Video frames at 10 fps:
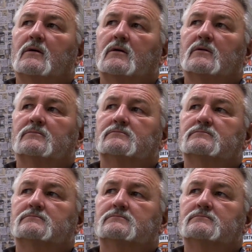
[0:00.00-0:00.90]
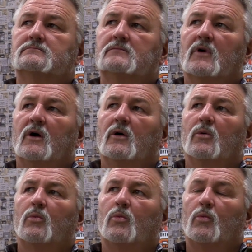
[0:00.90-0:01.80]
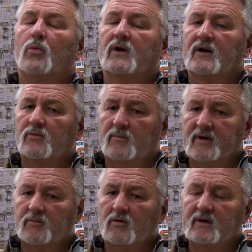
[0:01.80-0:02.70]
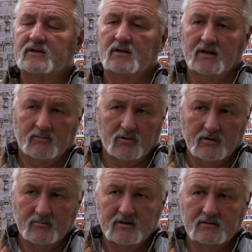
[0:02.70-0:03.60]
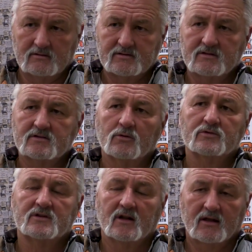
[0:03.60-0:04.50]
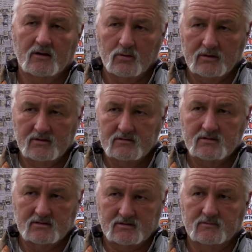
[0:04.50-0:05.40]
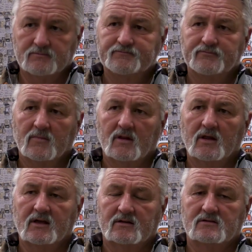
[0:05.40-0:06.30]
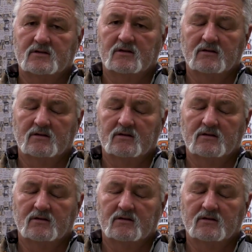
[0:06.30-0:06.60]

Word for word: joined OSU. What I remember about the library bells is there was an antiquated system that,